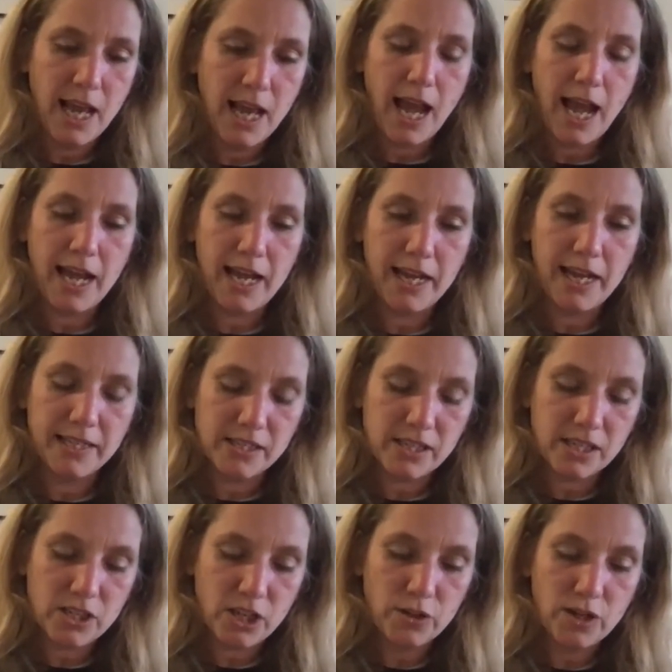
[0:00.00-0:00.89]
And
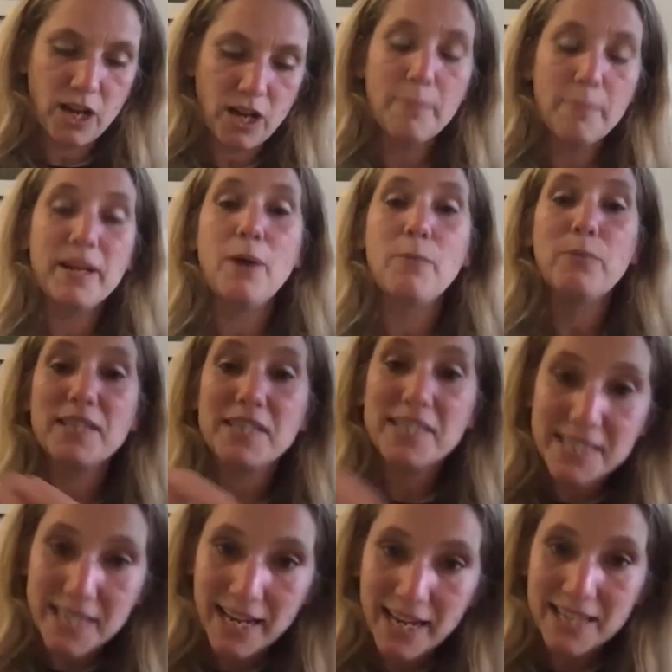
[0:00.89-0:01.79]
so coming up with
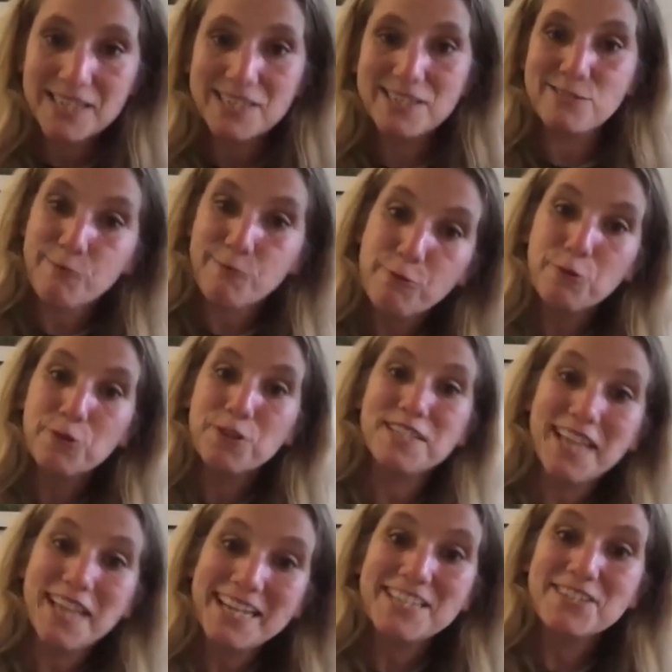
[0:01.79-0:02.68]
standards for the
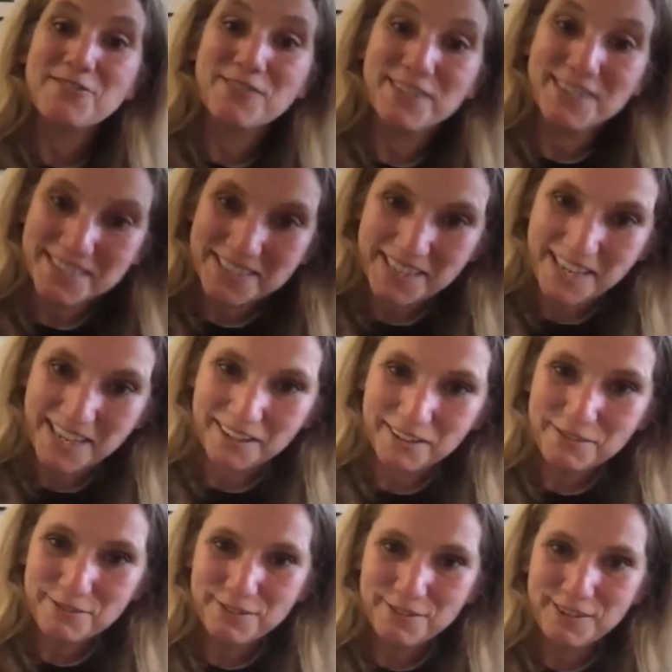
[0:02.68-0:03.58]
data
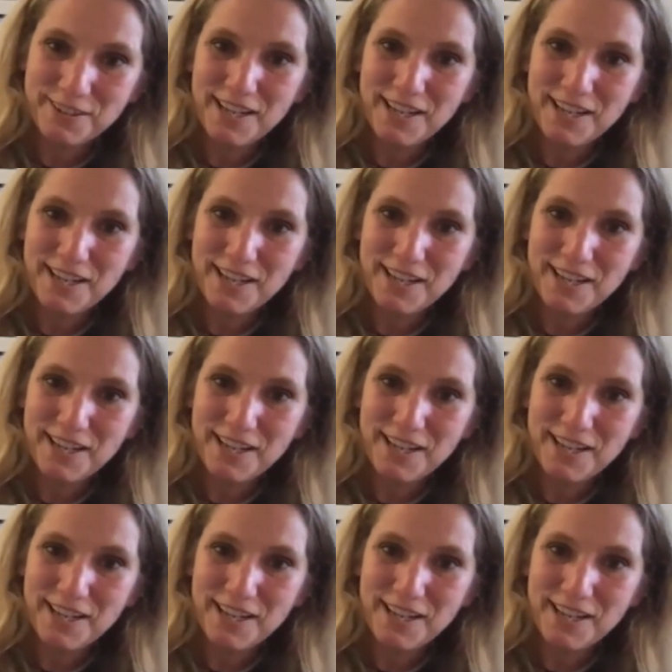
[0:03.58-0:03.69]
itself